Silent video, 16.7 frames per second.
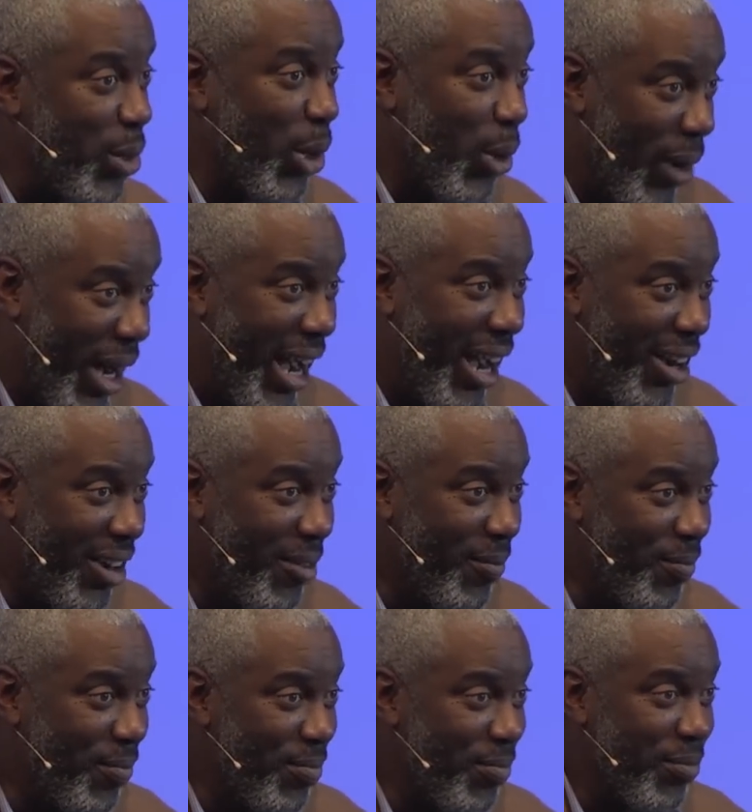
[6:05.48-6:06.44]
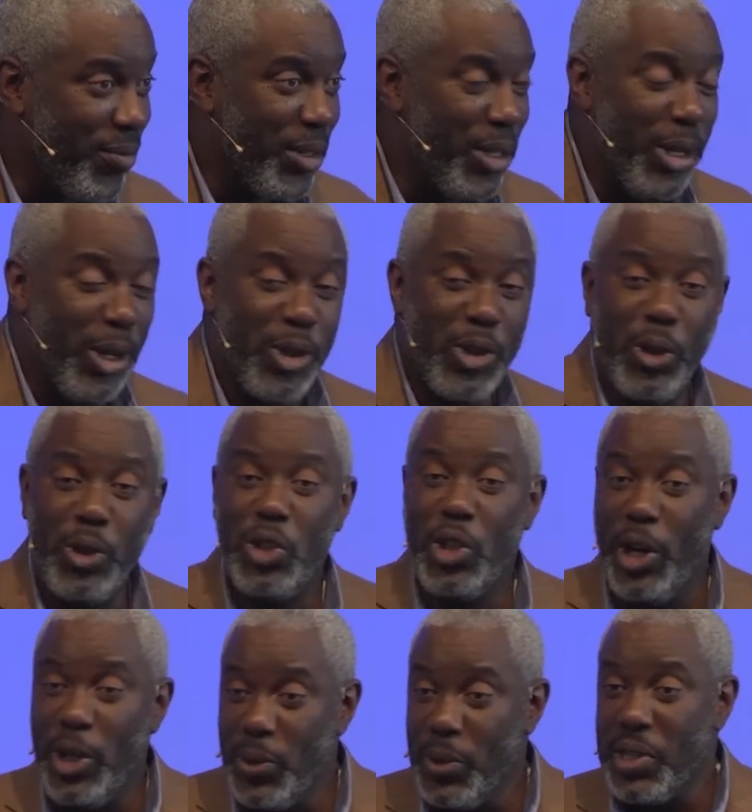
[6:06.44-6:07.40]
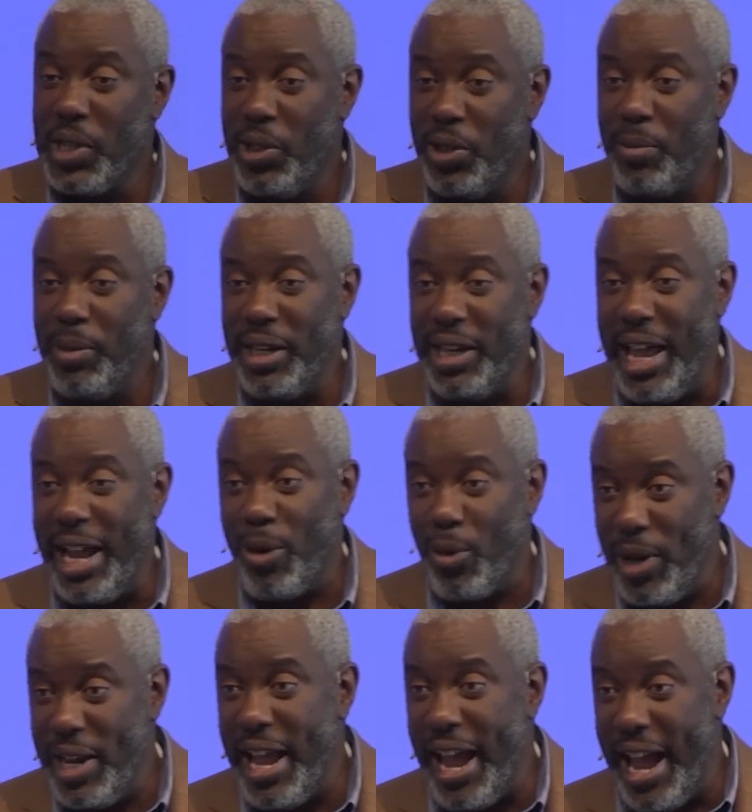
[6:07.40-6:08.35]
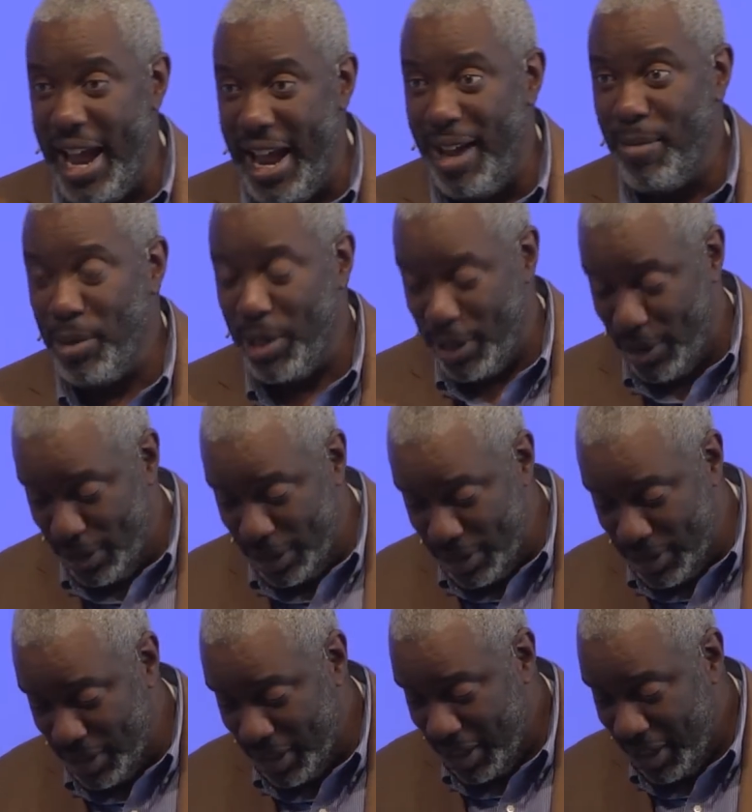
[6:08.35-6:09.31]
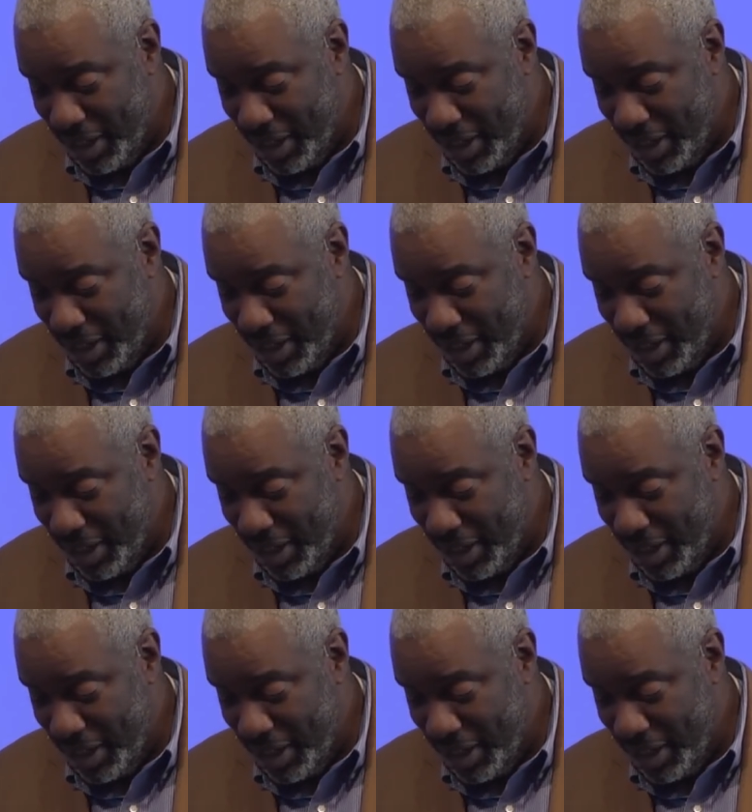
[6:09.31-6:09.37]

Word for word: for a while. You know, so church was a little bit like rehab. You know, it's